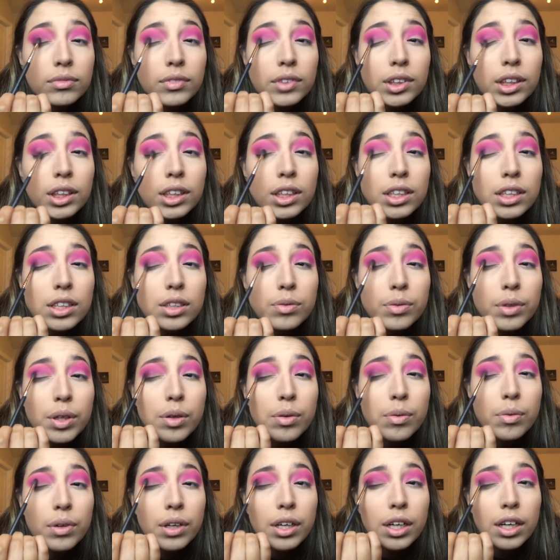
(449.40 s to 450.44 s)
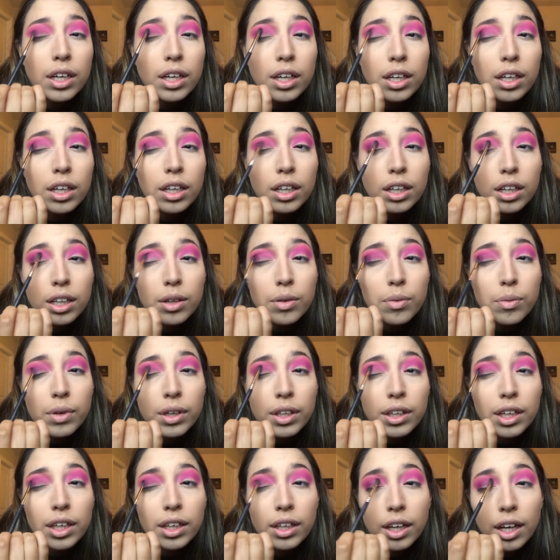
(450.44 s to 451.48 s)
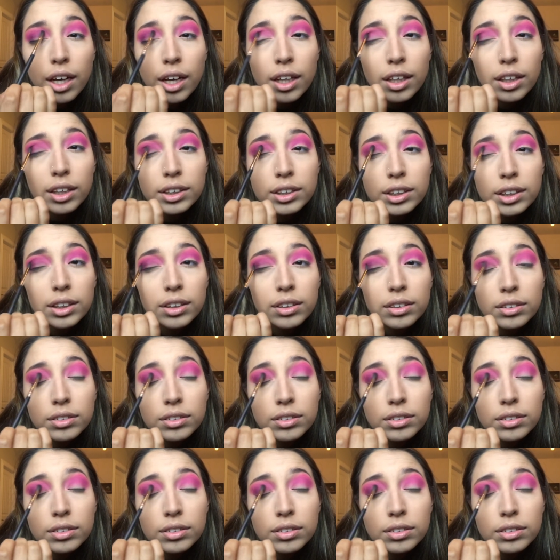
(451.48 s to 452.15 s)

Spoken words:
because we really want that galaxy.